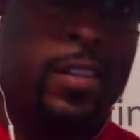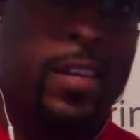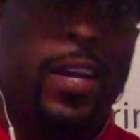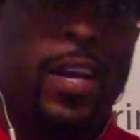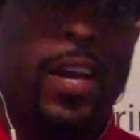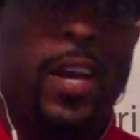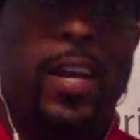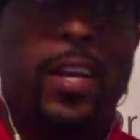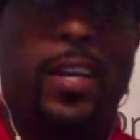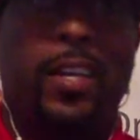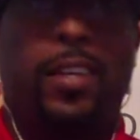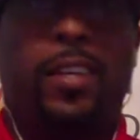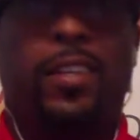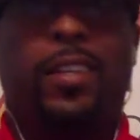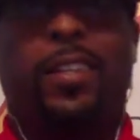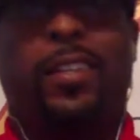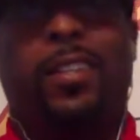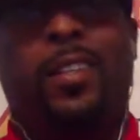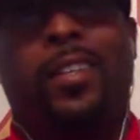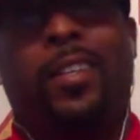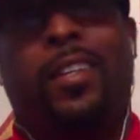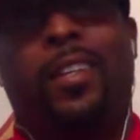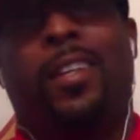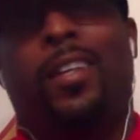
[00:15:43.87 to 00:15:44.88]
Hey,
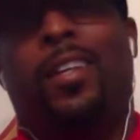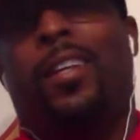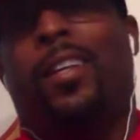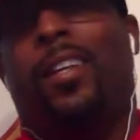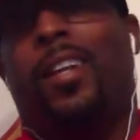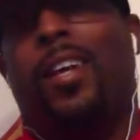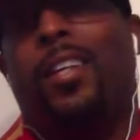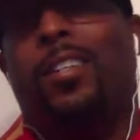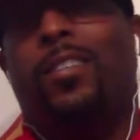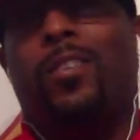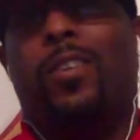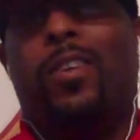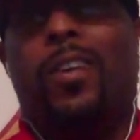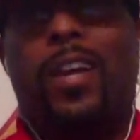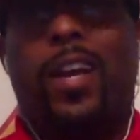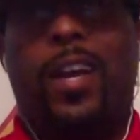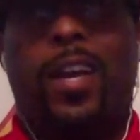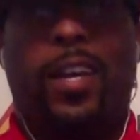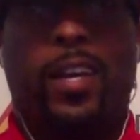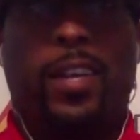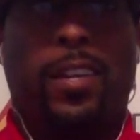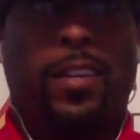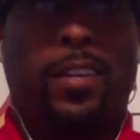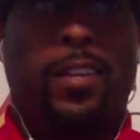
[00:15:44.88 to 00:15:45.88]

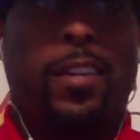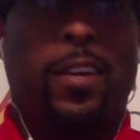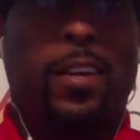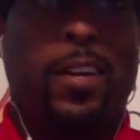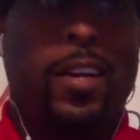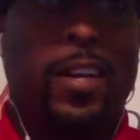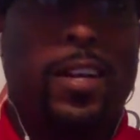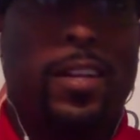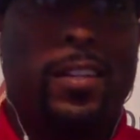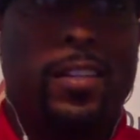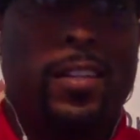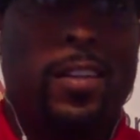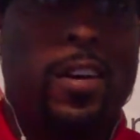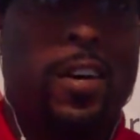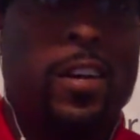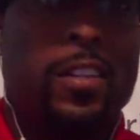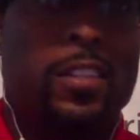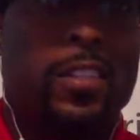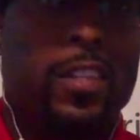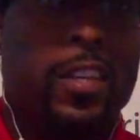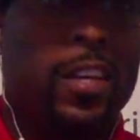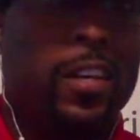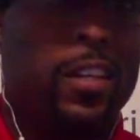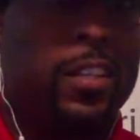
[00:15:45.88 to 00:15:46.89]

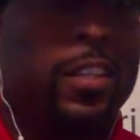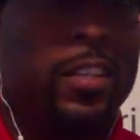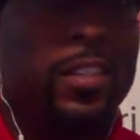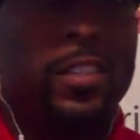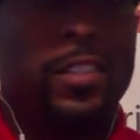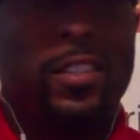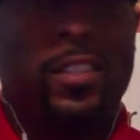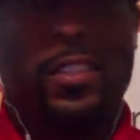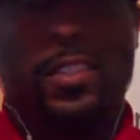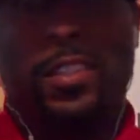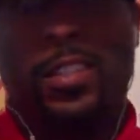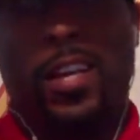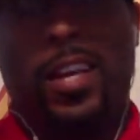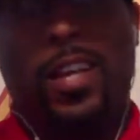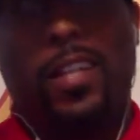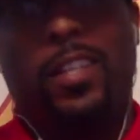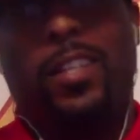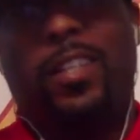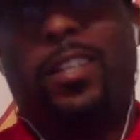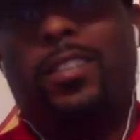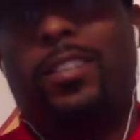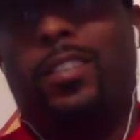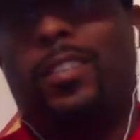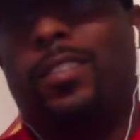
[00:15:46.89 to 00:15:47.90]
cartel leader, he like,
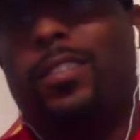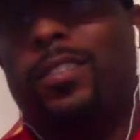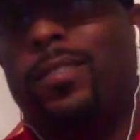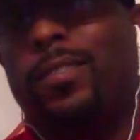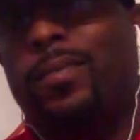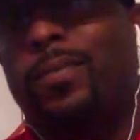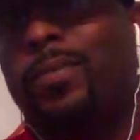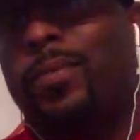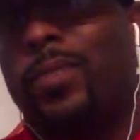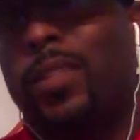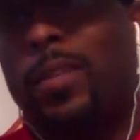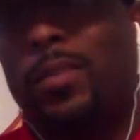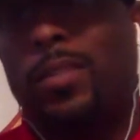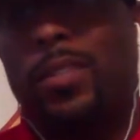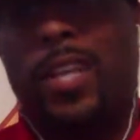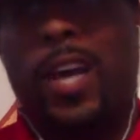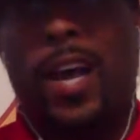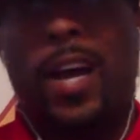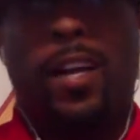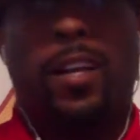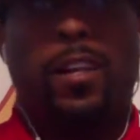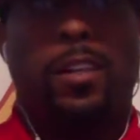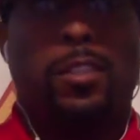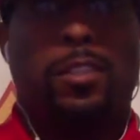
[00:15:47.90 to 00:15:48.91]
listen, I'm
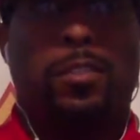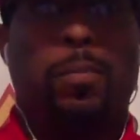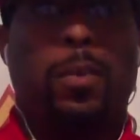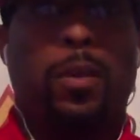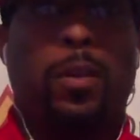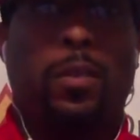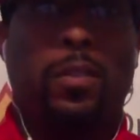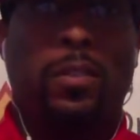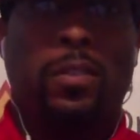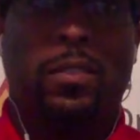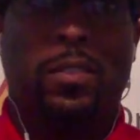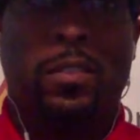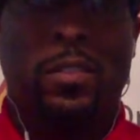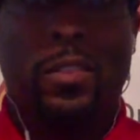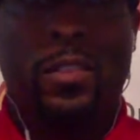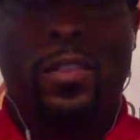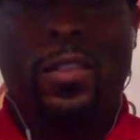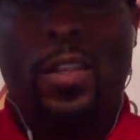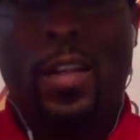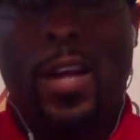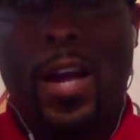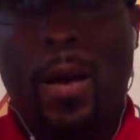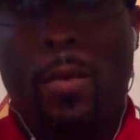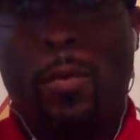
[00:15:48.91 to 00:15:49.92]
tired of the smoke.
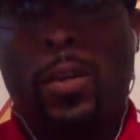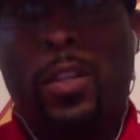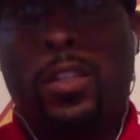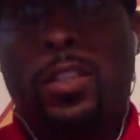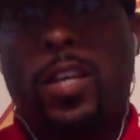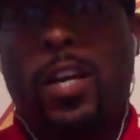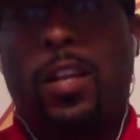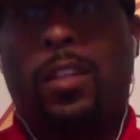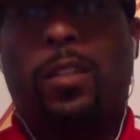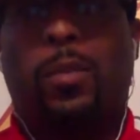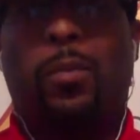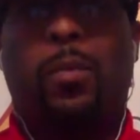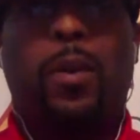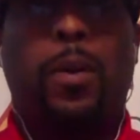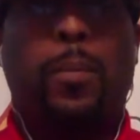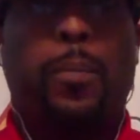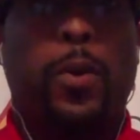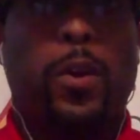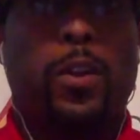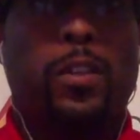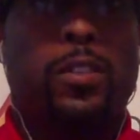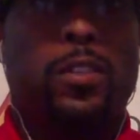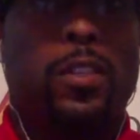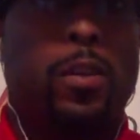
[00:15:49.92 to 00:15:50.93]
I want to talk to one
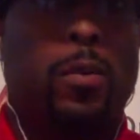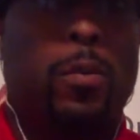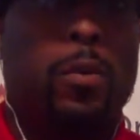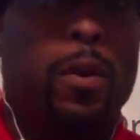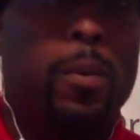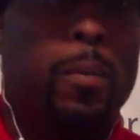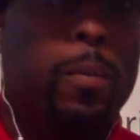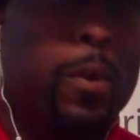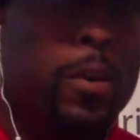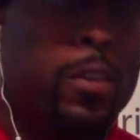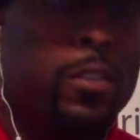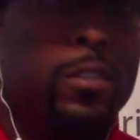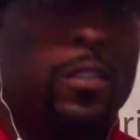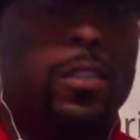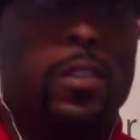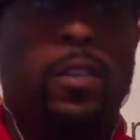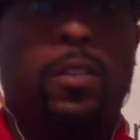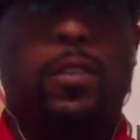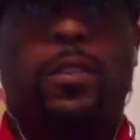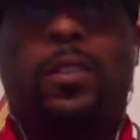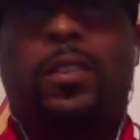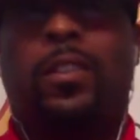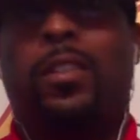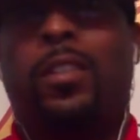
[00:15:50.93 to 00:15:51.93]
person and one person
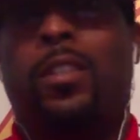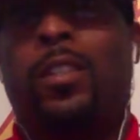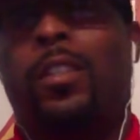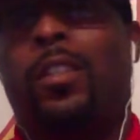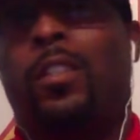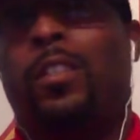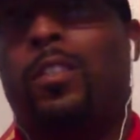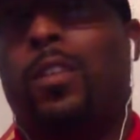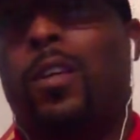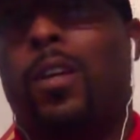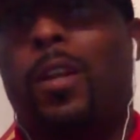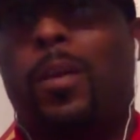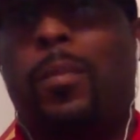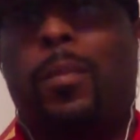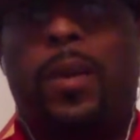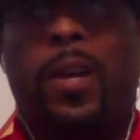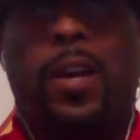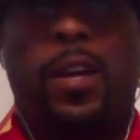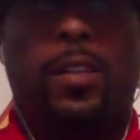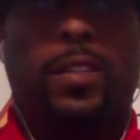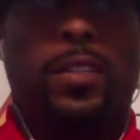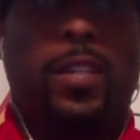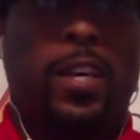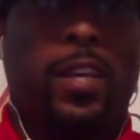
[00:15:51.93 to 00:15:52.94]
only. So let me
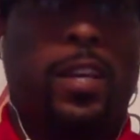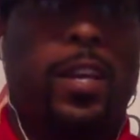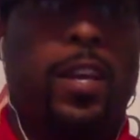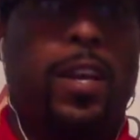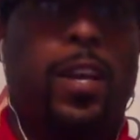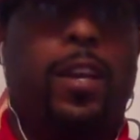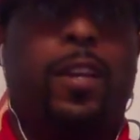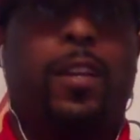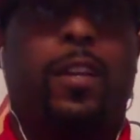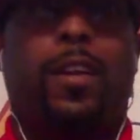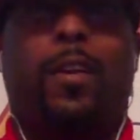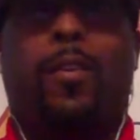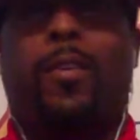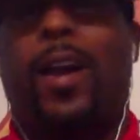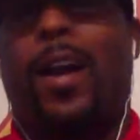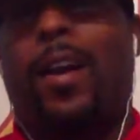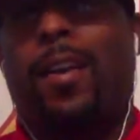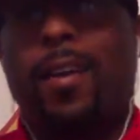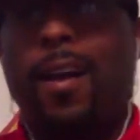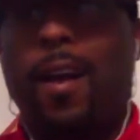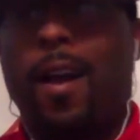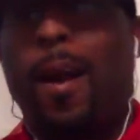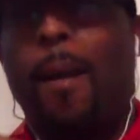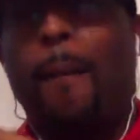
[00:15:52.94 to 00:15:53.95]
go and take care of it.
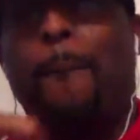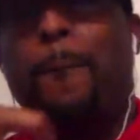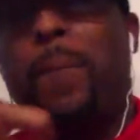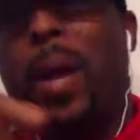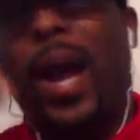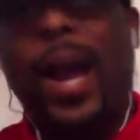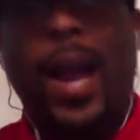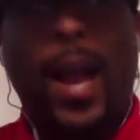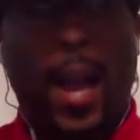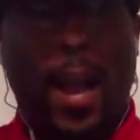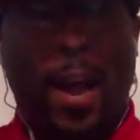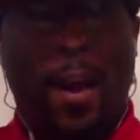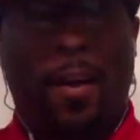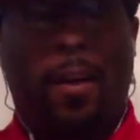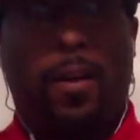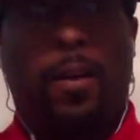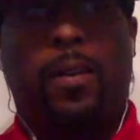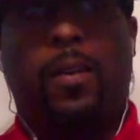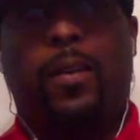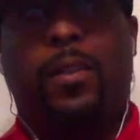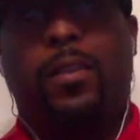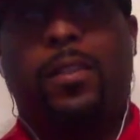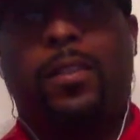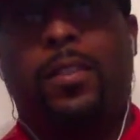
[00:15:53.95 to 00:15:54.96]

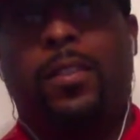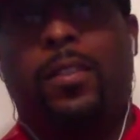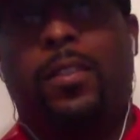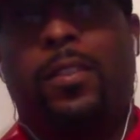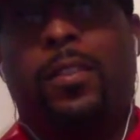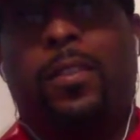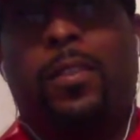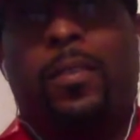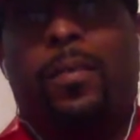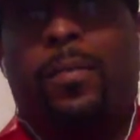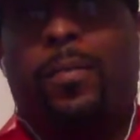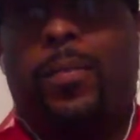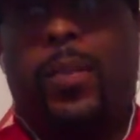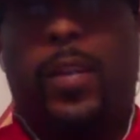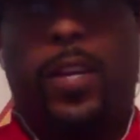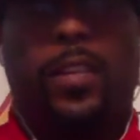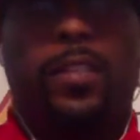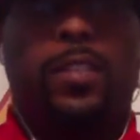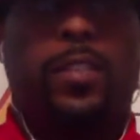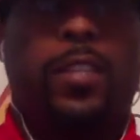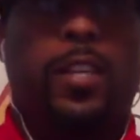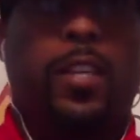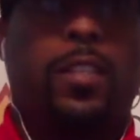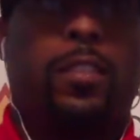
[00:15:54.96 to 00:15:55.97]
Ball.
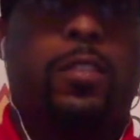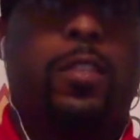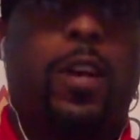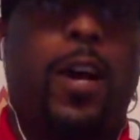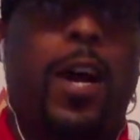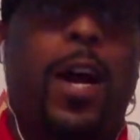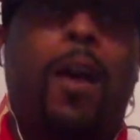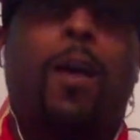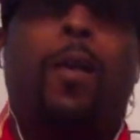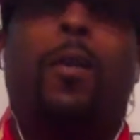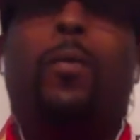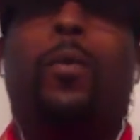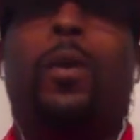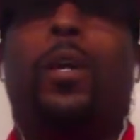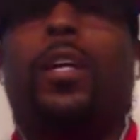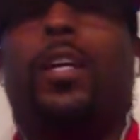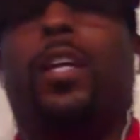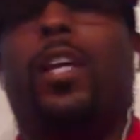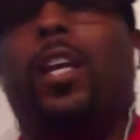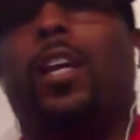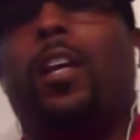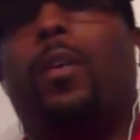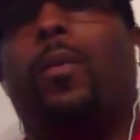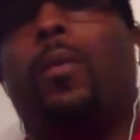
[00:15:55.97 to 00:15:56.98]
That's it. So I don't want to
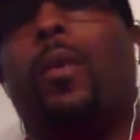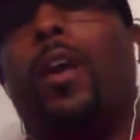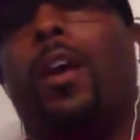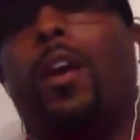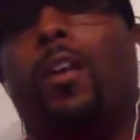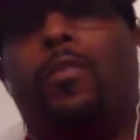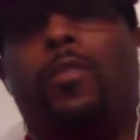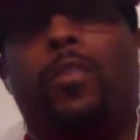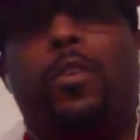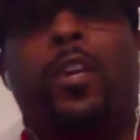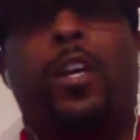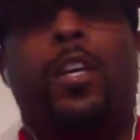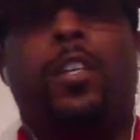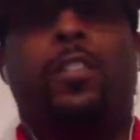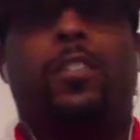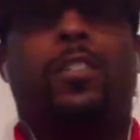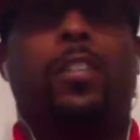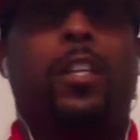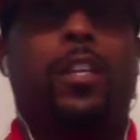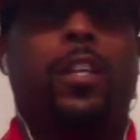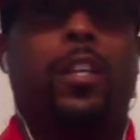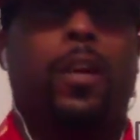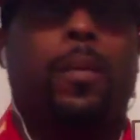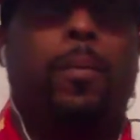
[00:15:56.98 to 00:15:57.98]
give it away if you ain't
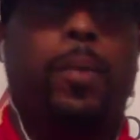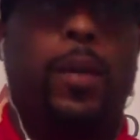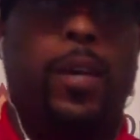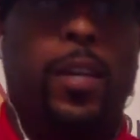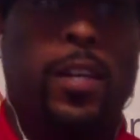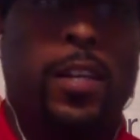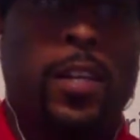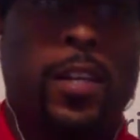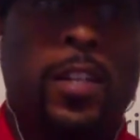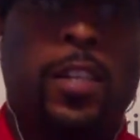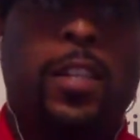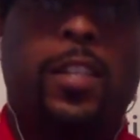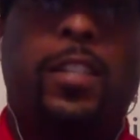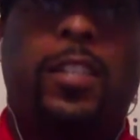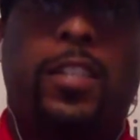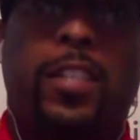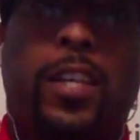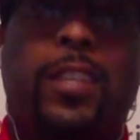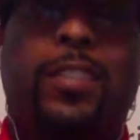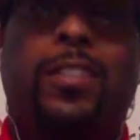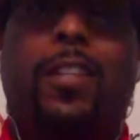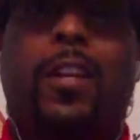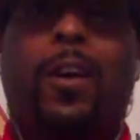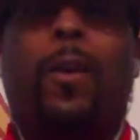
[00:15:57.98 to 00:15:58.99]
seen it. But
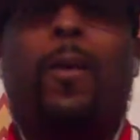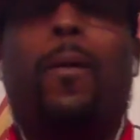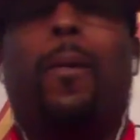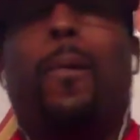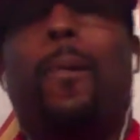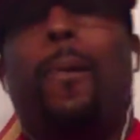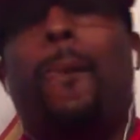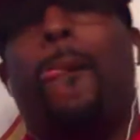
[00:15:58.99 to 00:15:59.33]
just know